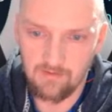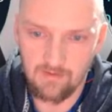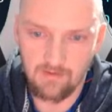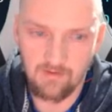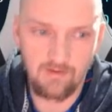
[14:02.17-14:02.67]

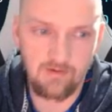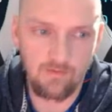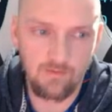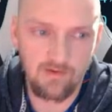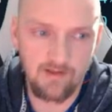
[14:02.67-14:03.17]
and I don't know
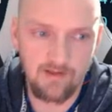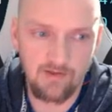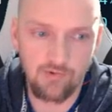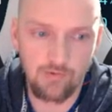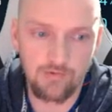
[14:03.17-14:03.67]
whether he'll
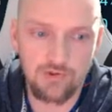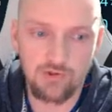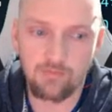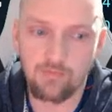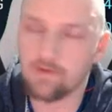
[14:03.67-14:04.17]
do the
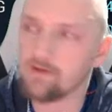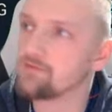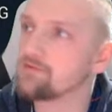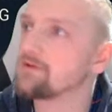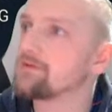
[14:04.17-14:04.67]
job
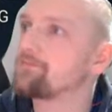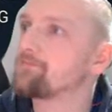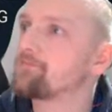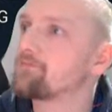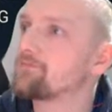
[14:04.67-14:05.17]
without it.
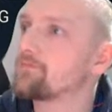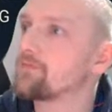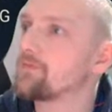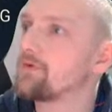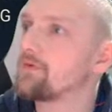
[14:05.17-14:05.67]

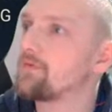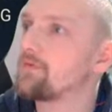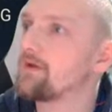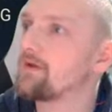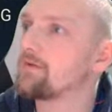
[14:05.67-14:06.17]
So I
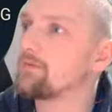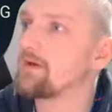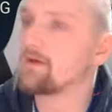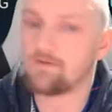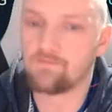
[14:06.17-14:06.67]
think I'm
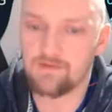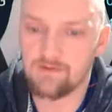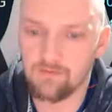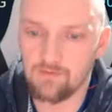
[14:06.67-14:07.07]
going to have to.